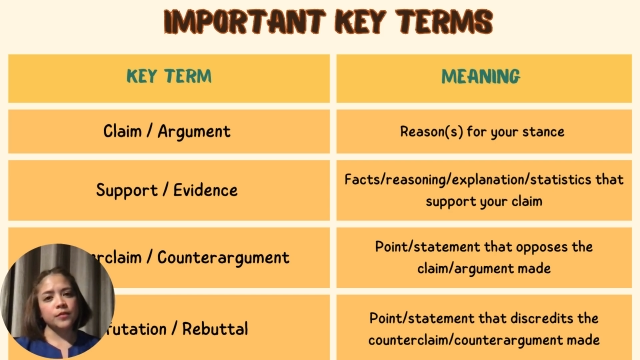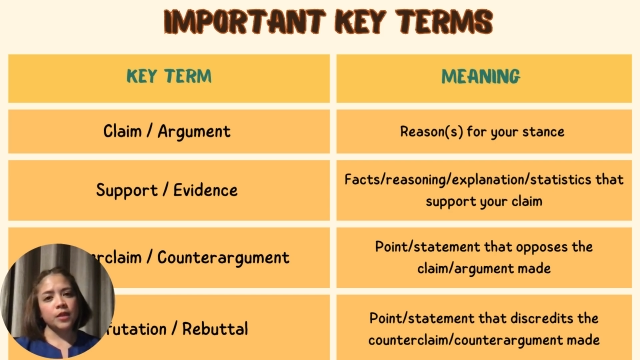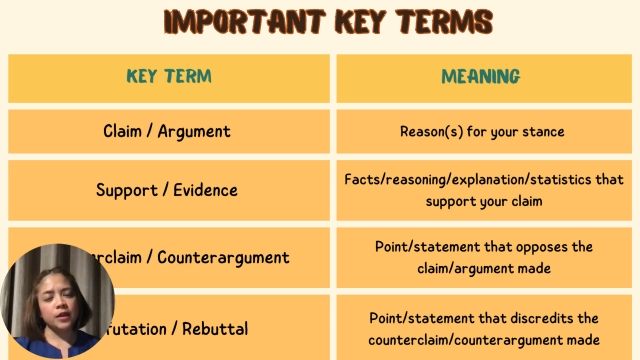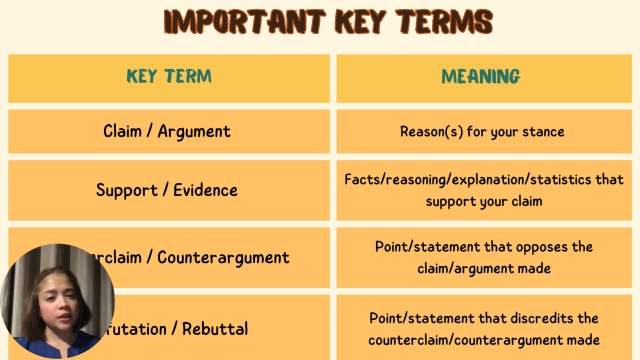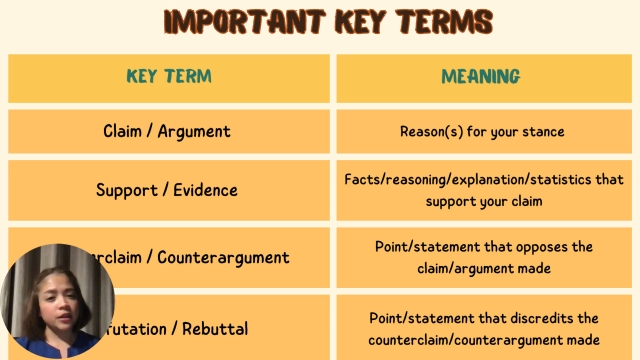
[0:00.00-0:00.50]

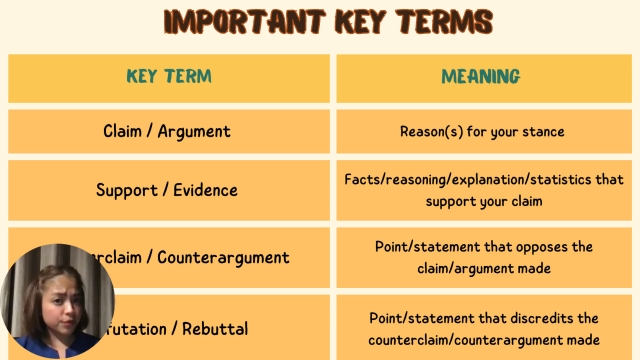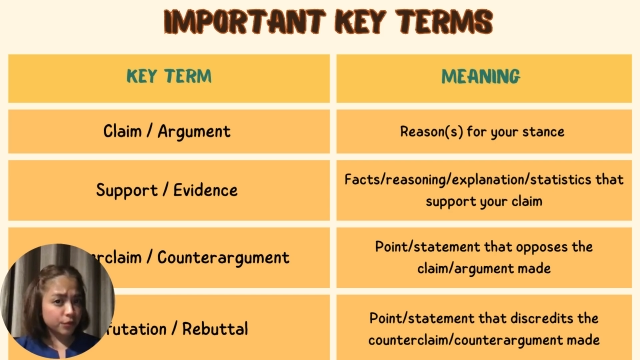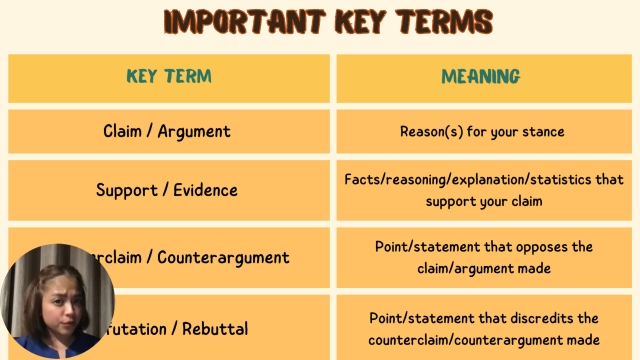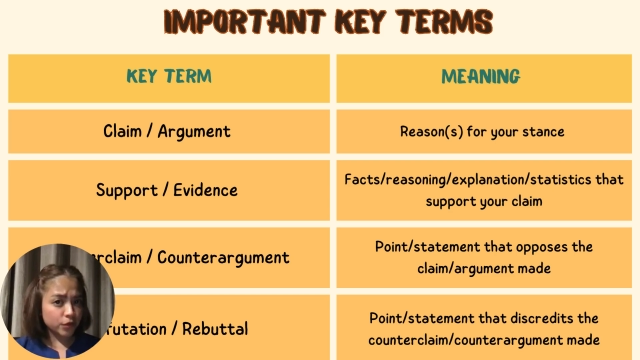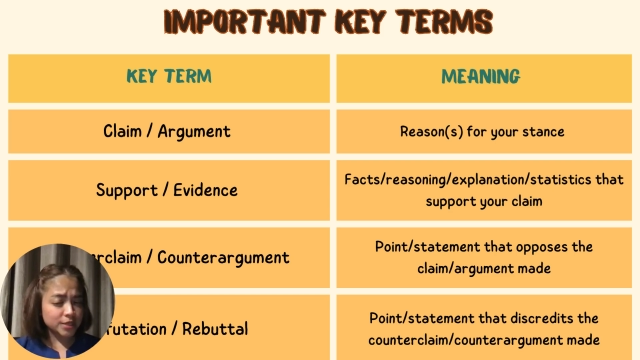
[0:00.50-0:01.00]
In other
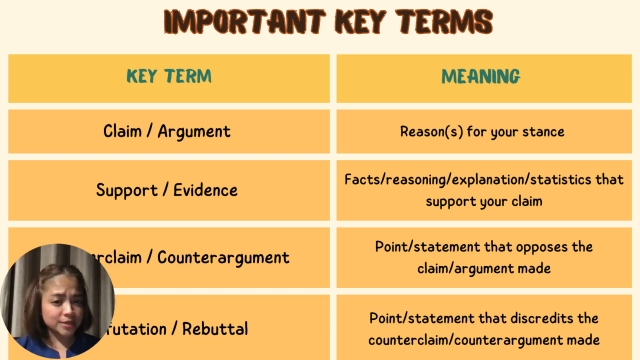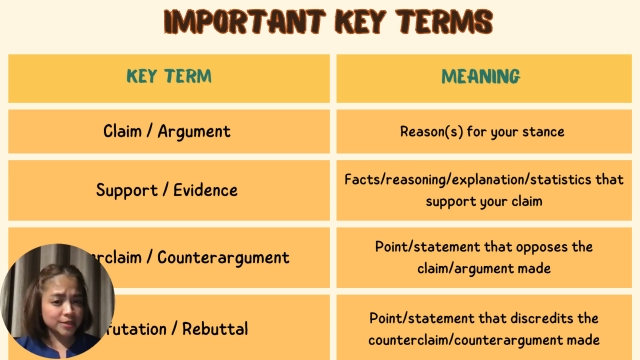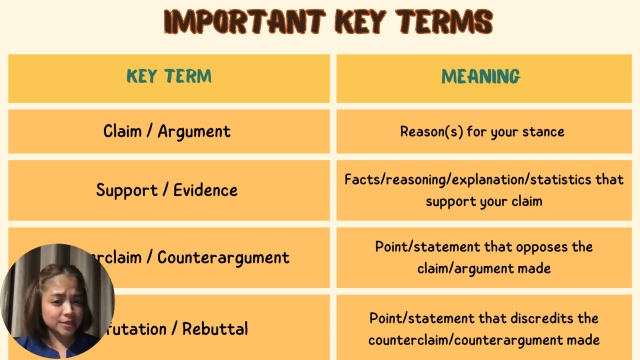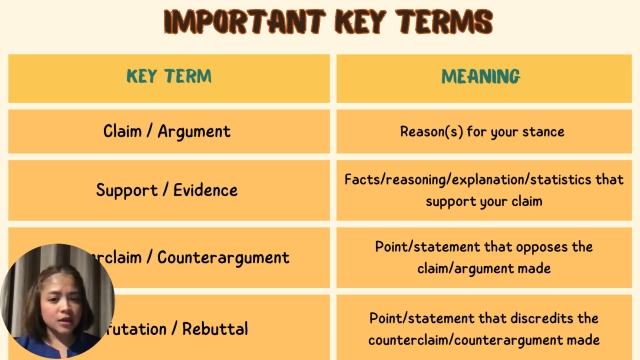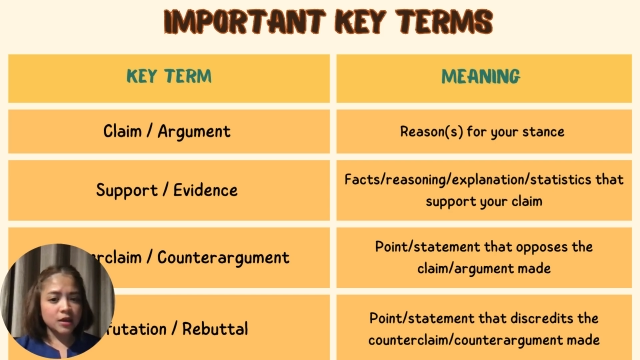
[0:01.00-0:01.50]
words,
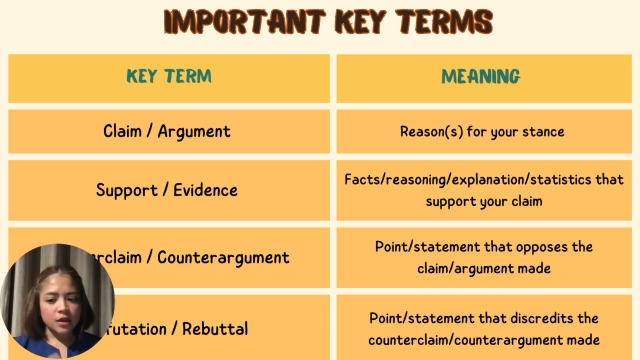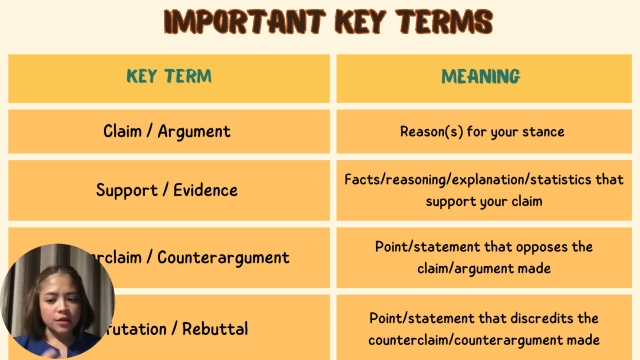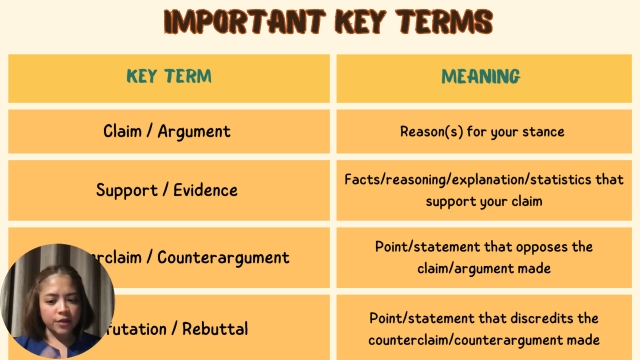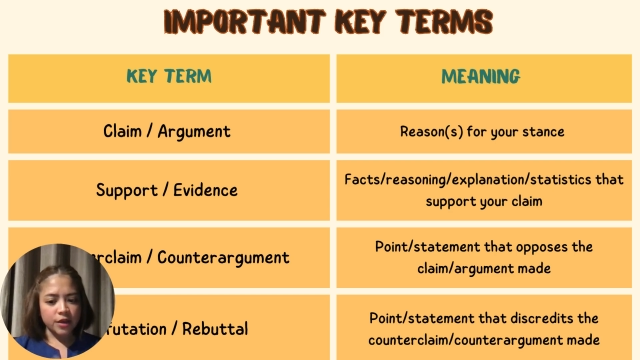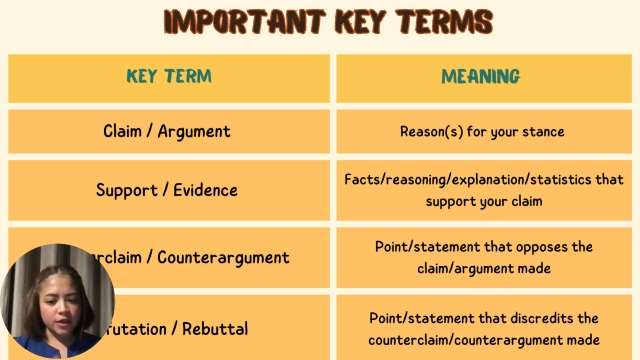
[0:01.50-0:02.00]

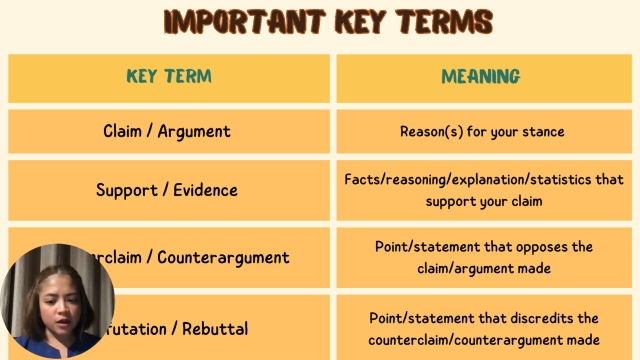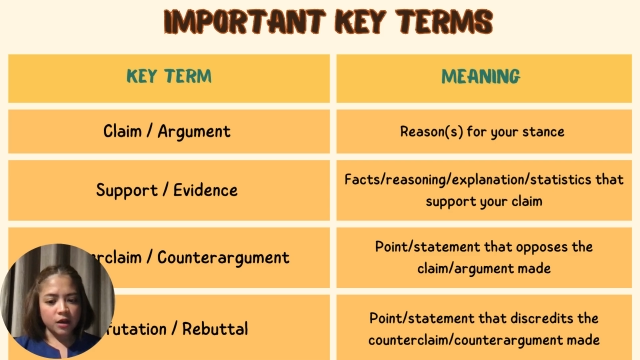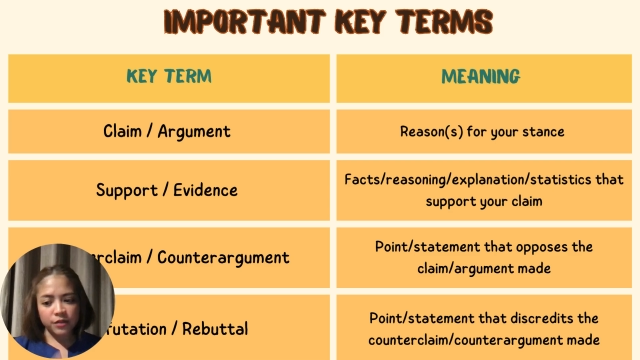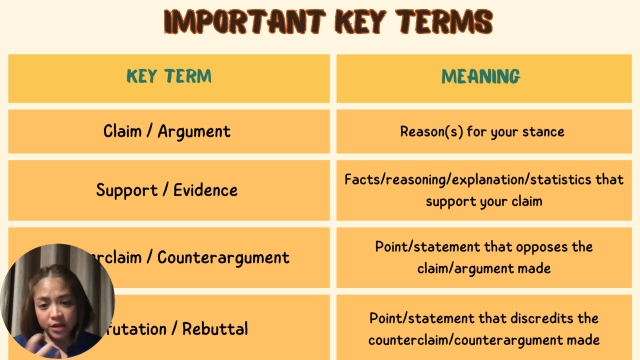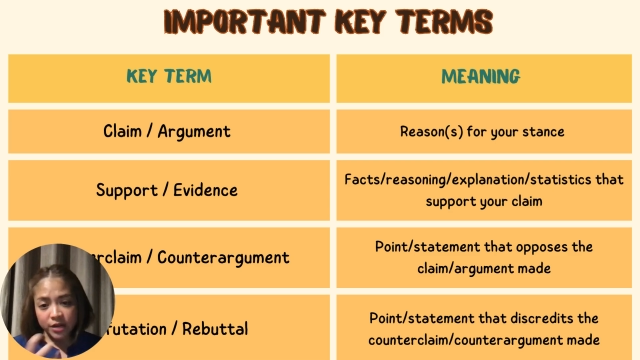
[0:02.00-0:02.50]
they are the
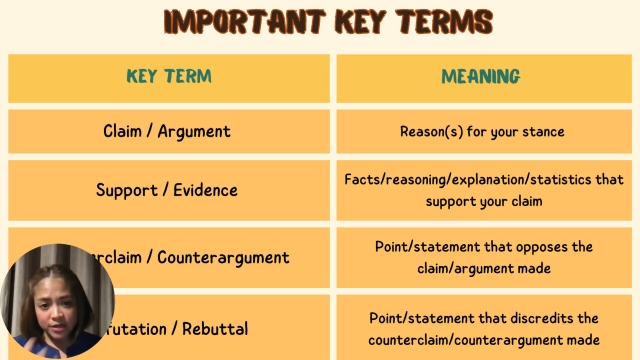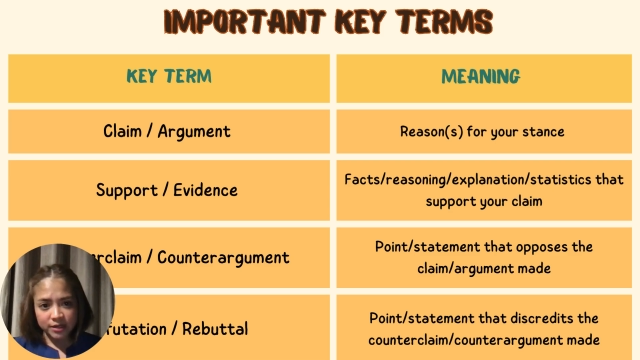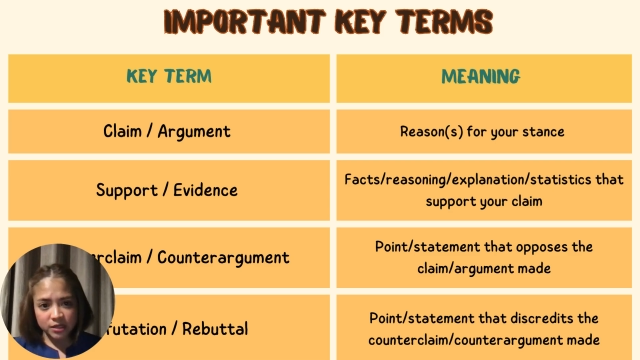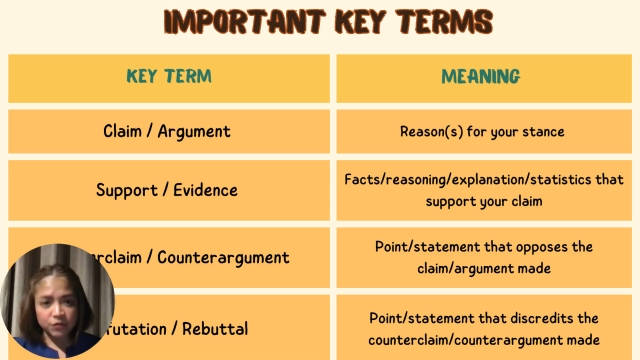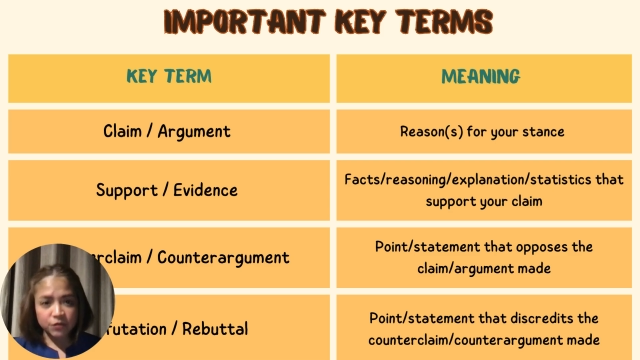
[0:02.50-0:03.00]

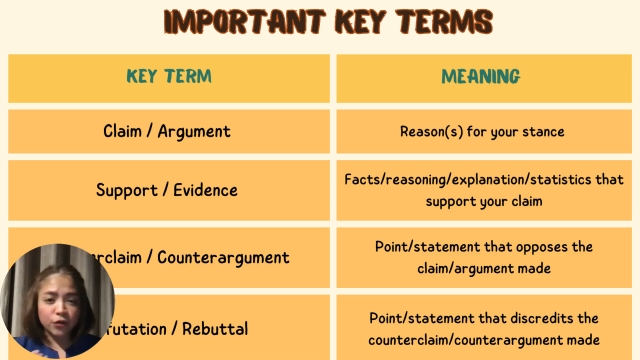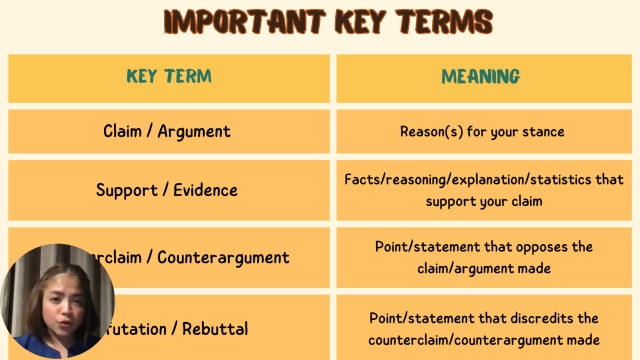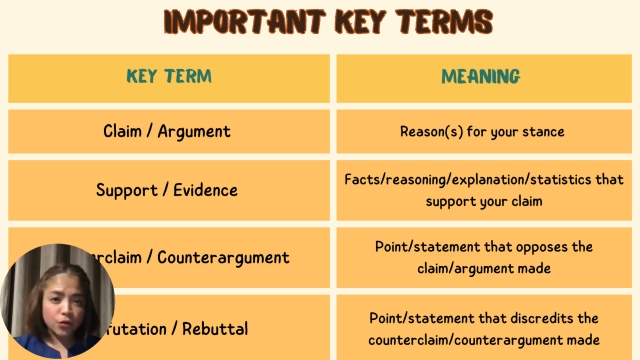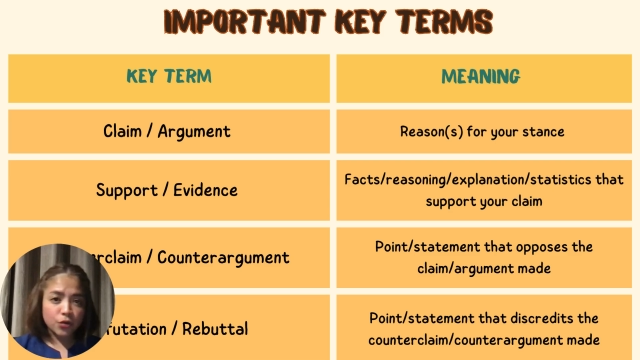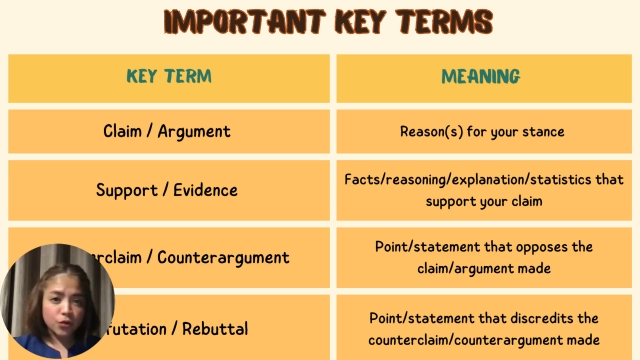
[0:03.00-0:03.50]
reasons for
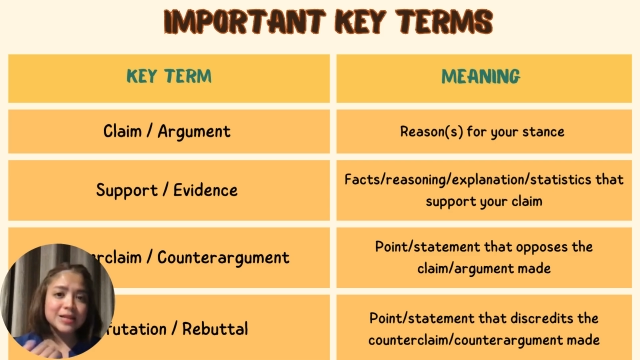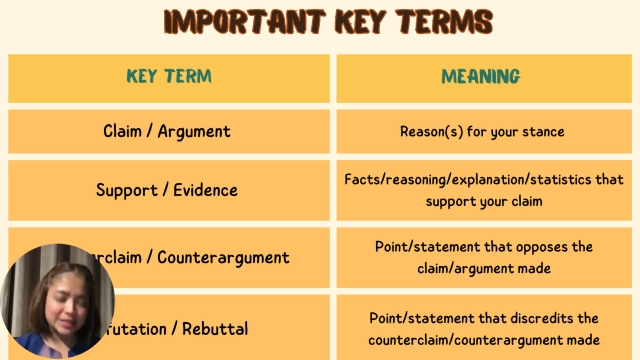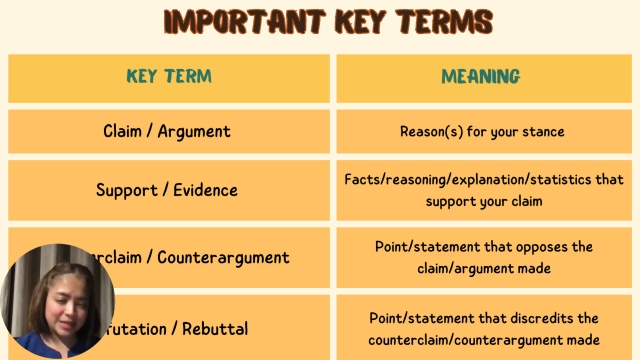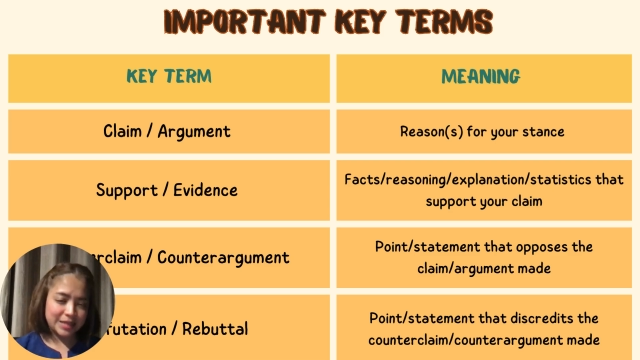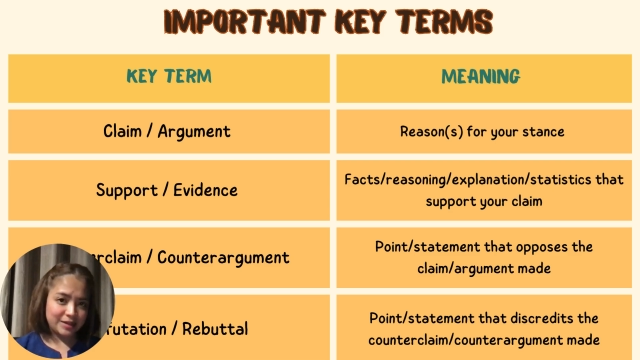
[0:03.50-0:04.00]
your
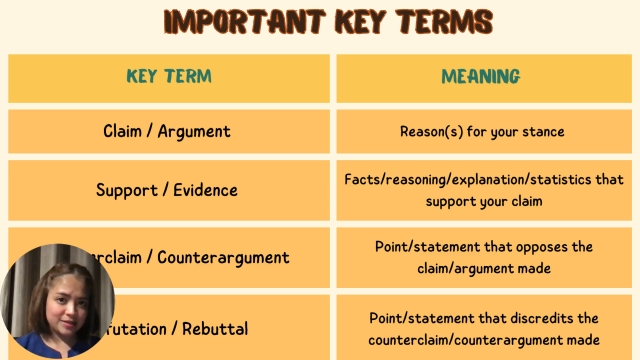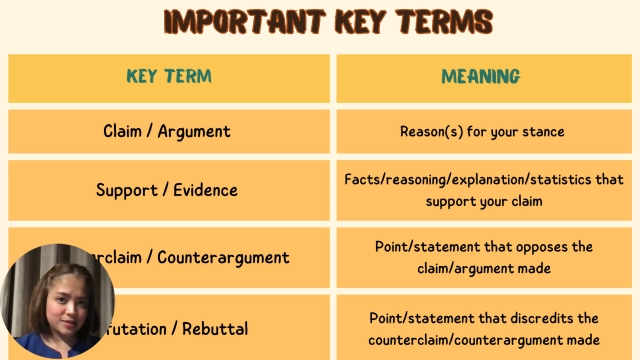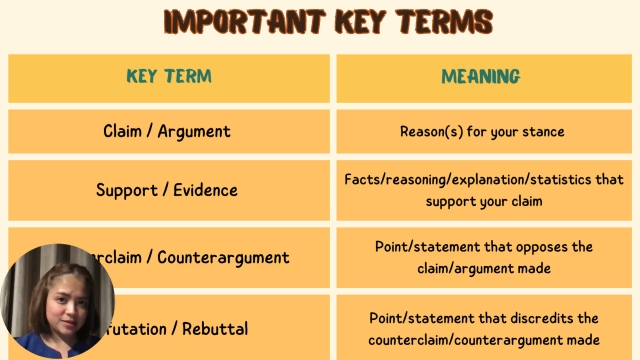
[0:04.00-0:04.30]
stance.